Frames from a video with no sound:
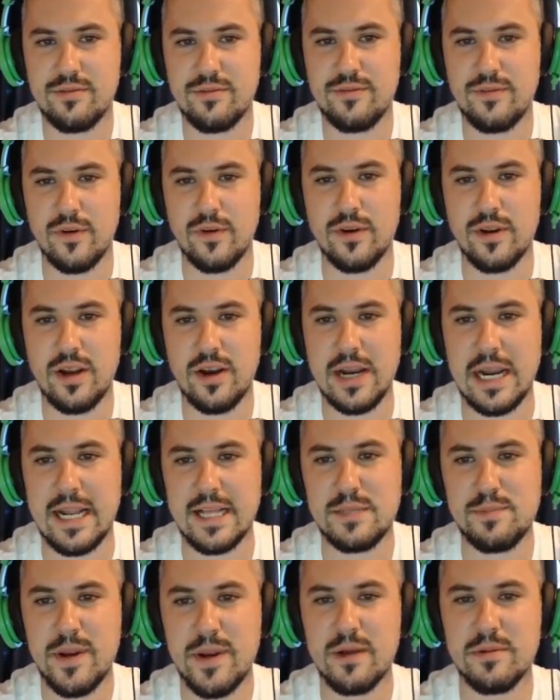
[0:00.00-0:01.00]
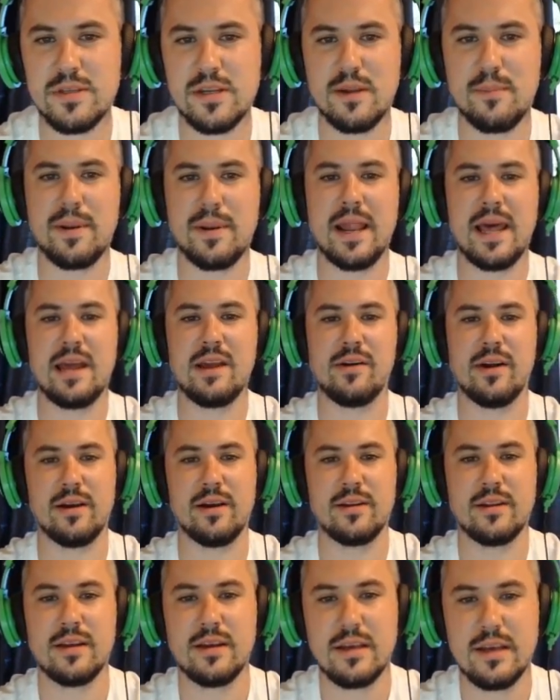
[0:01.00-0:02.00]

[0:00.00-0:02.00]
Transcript: fun. Alright, let's bring him to the playground.